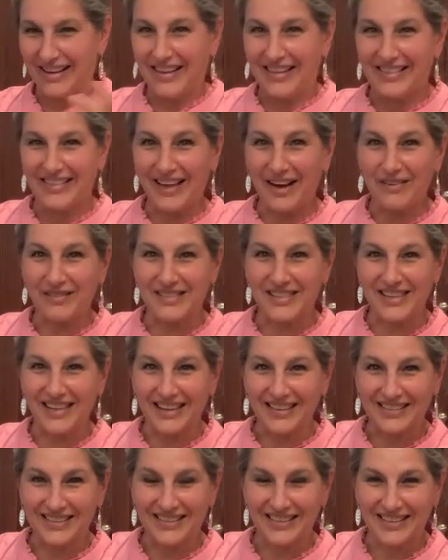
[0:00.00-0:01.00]
That was
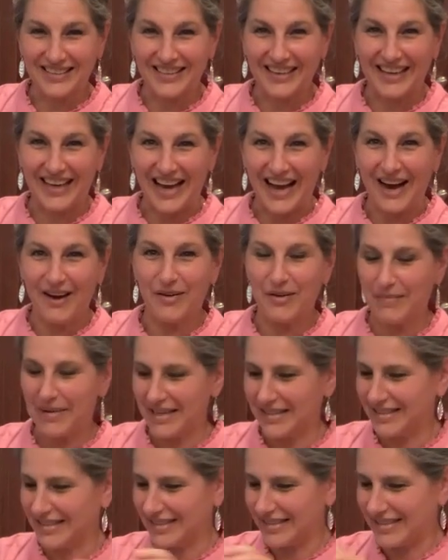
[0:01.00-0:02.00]
it. Like, how
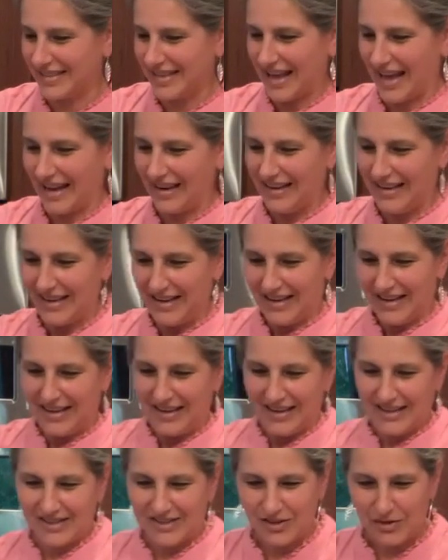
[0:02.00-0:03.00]
amazing is that?
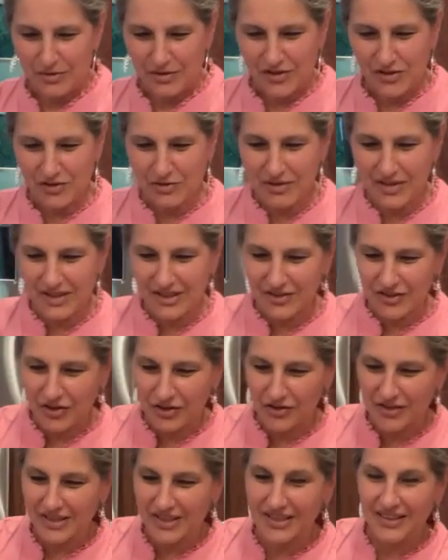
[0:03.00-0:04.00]
So as soon as it
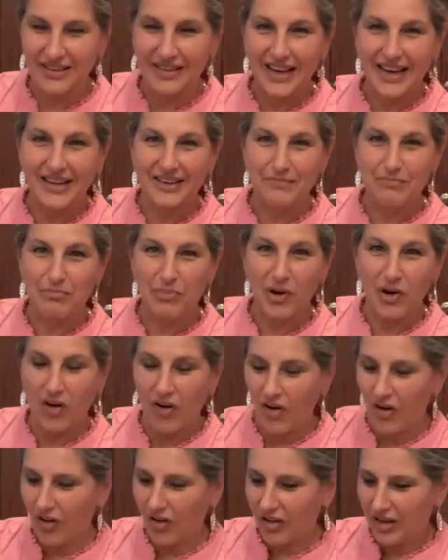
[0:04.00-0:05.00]
turns into that
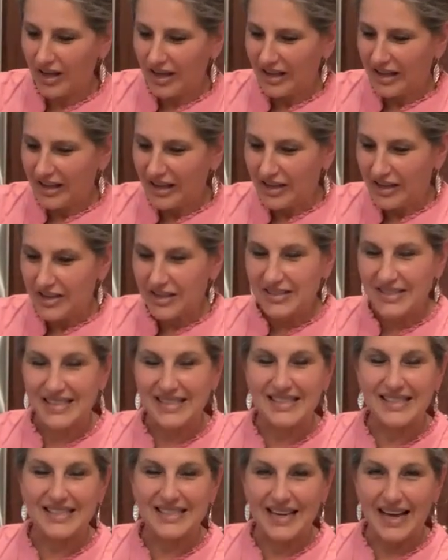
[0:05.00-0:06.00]
ball,
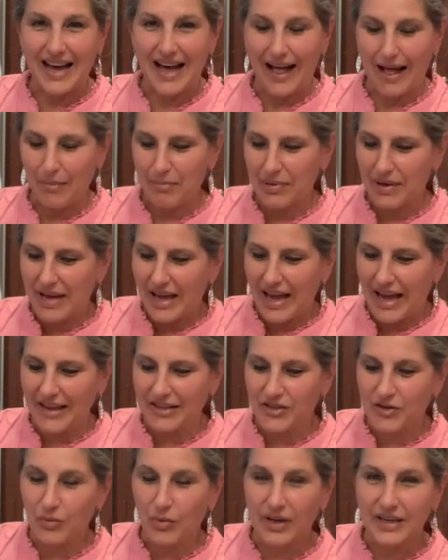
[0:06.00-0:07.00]
stop, and
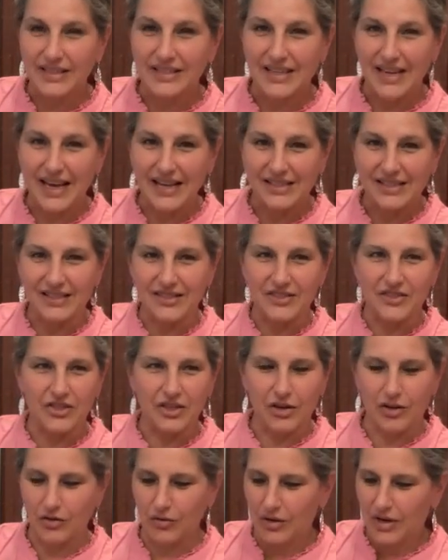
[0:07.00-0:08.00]
you want to test the
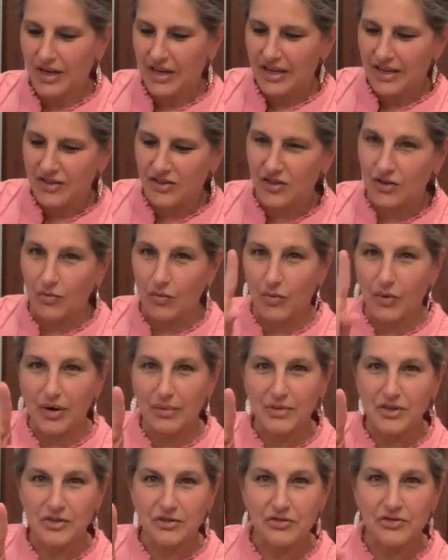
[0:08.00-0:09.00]
dough. So what I'm
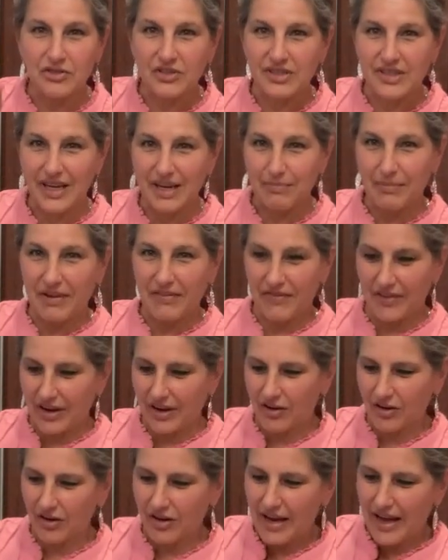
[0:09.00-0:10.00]
gonna do is just take my
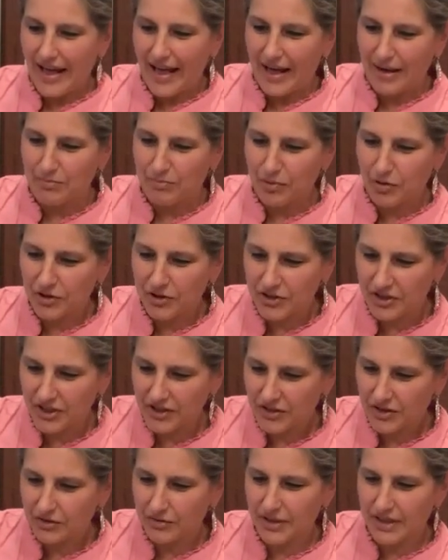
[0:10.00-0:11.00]
finger and push
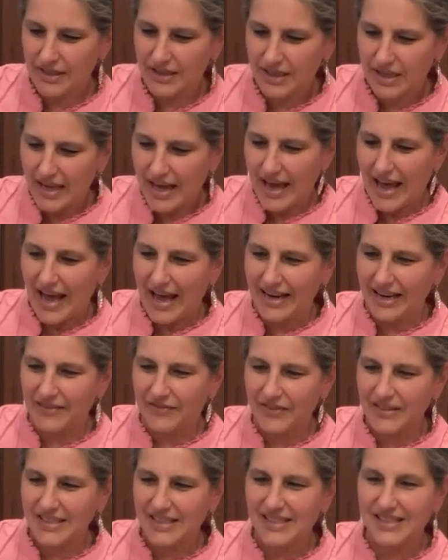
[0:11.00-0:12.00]
into it, and if
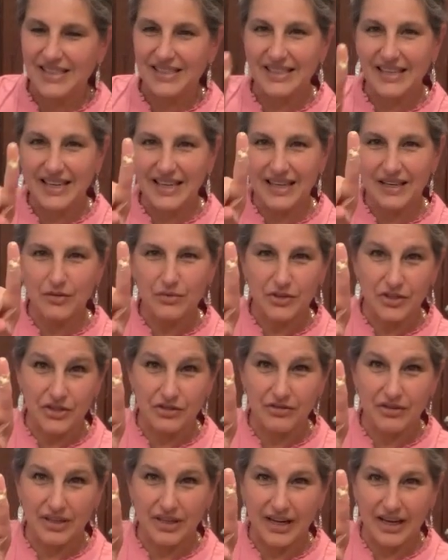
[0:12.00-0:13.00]
it's sticky, which you
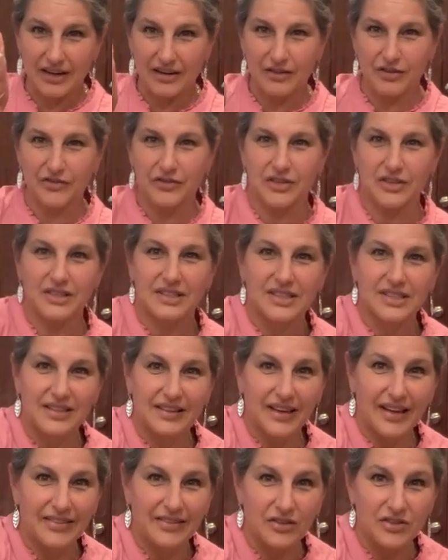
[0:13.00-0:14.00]
can, I don't know if you can see
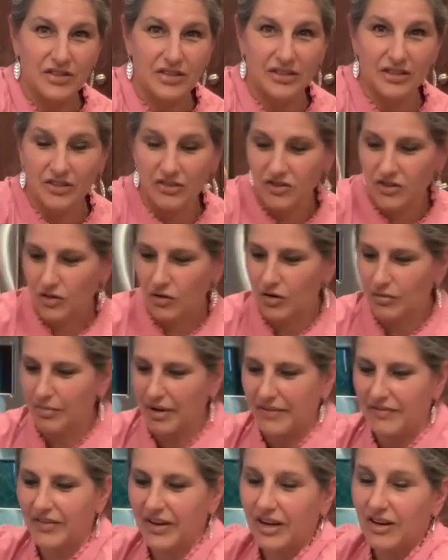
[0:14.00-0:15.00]
that, there's a little dough in my
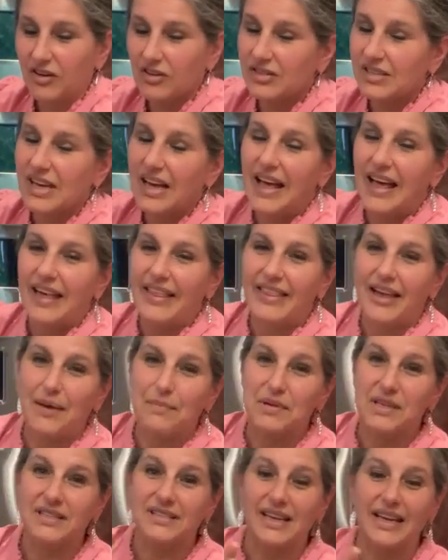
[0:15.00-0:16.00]
fingers, that
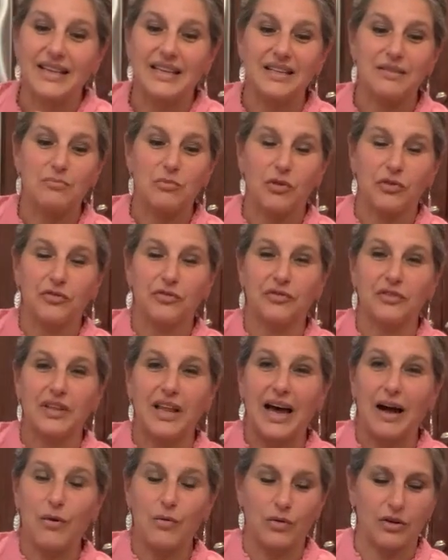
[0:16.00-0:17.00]
means I need more
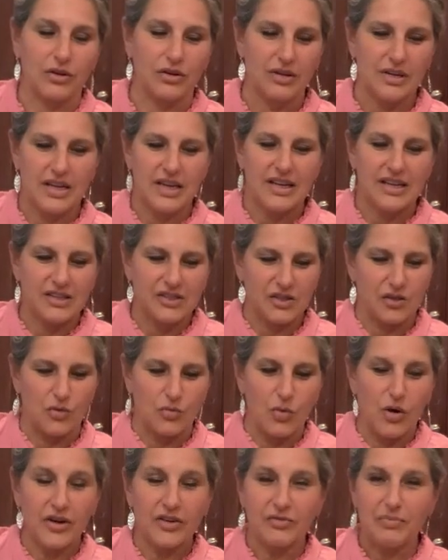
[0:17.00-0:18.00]
flour. So
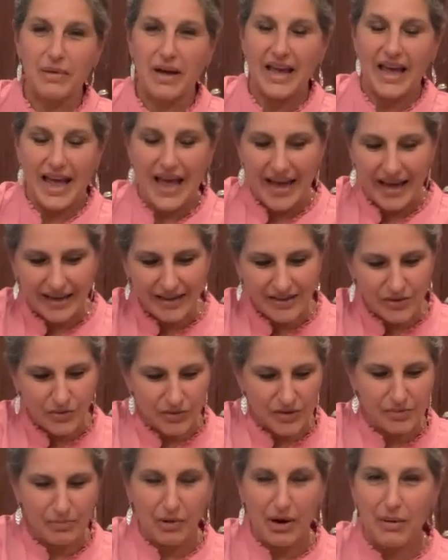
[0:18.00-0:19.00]
one of my eggs was
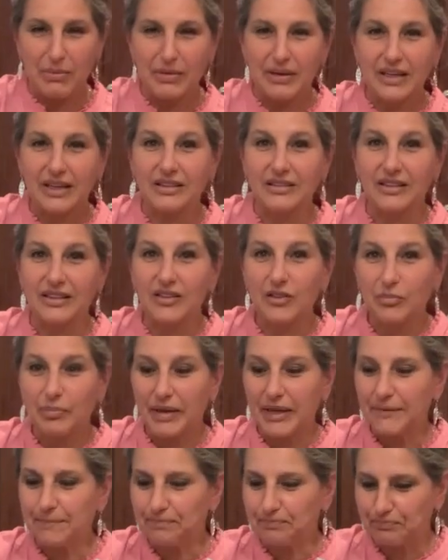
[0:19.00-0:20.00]
probably a little
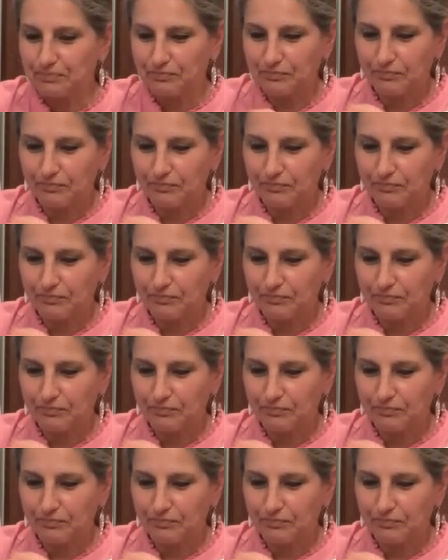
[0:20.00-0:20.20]
bit,